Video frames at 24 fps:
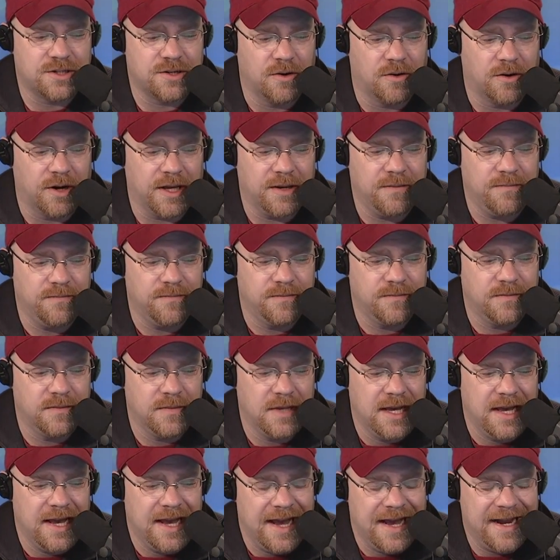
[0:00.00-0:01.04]
attorney
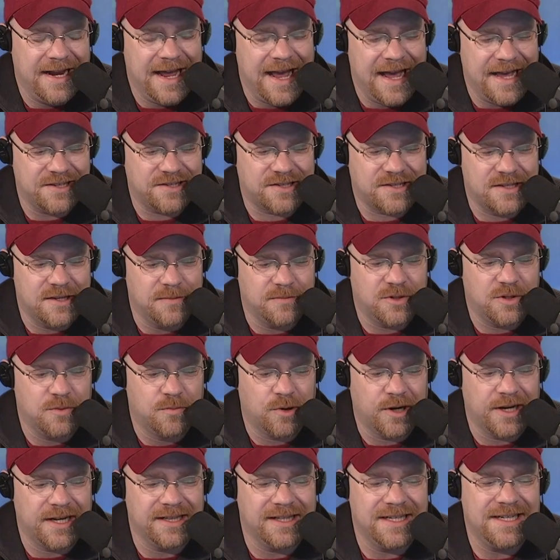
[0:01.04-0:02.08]
and ask them to
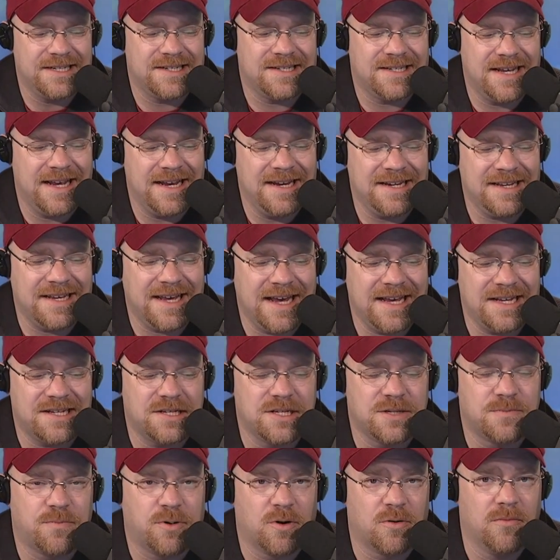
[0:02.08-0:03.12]
bring at least 10
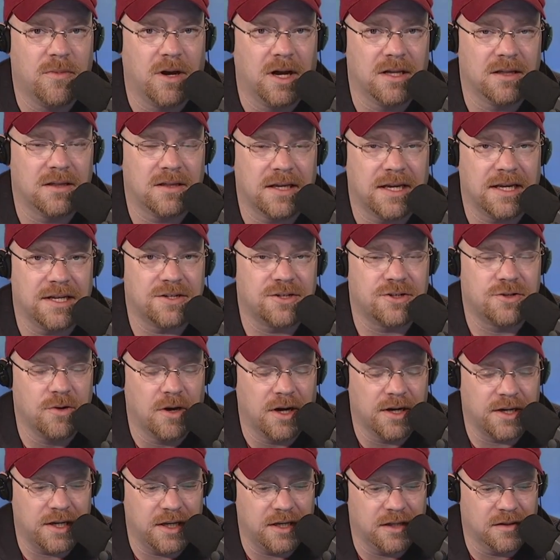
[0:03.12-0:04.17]
cases per month against
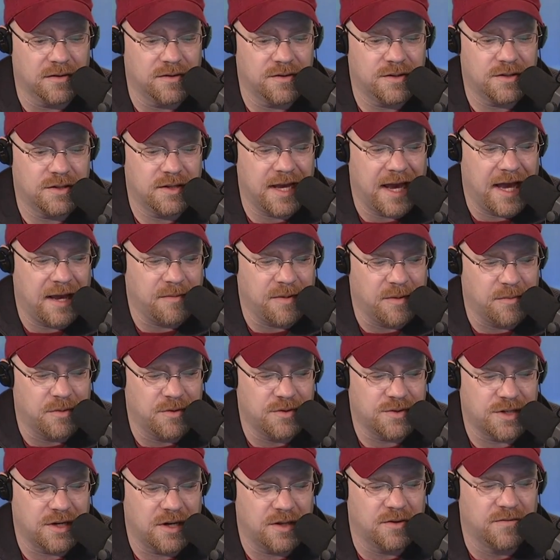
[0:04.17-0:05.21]
drug dealers, gang
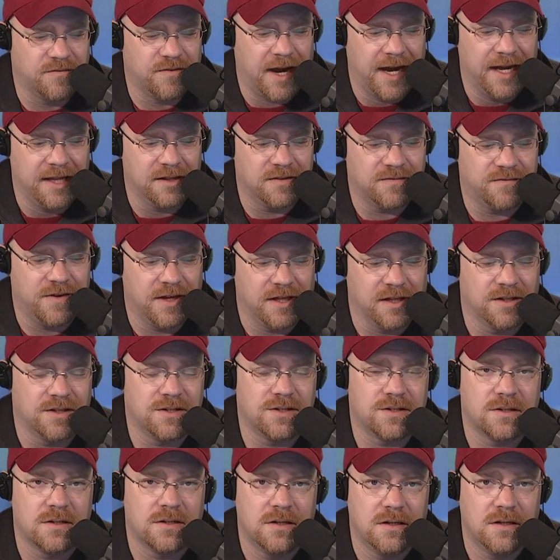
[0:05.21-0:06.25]
members, and other violent
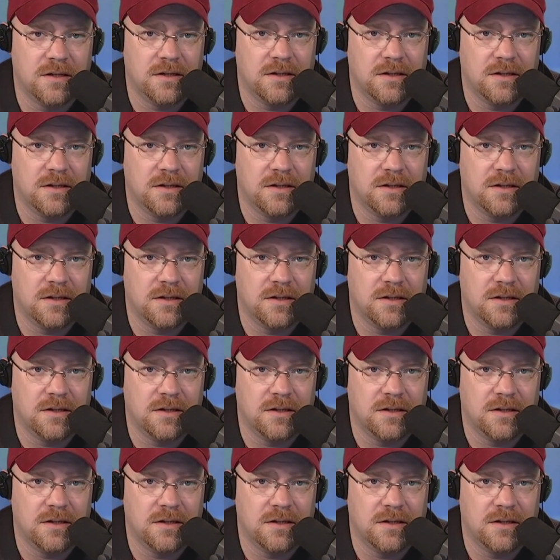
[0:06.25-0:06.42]
felons